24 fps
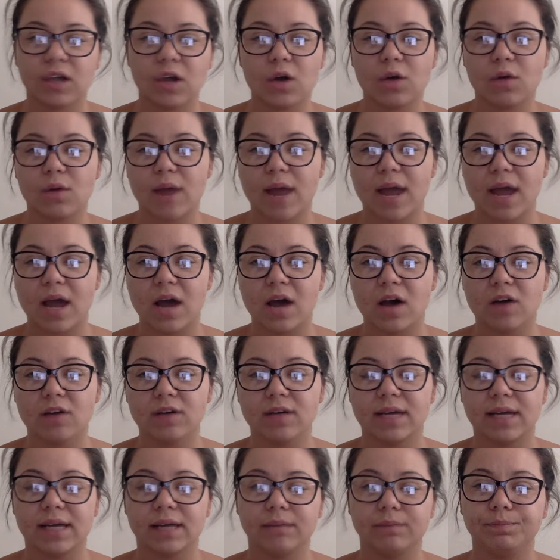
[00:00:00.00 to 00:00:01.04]
around
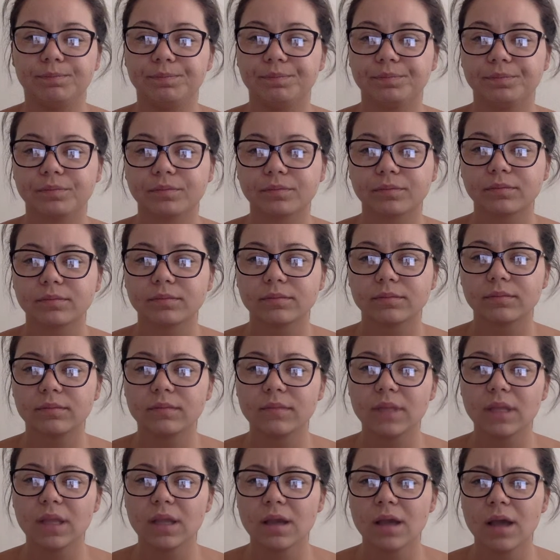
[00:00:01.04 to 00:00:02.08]

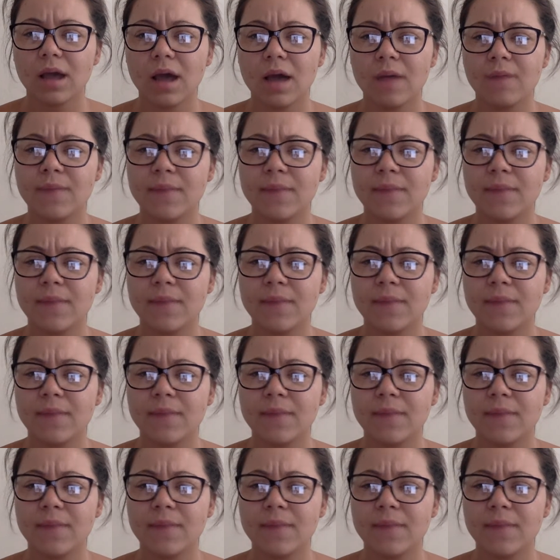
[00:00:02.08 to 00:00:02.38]
and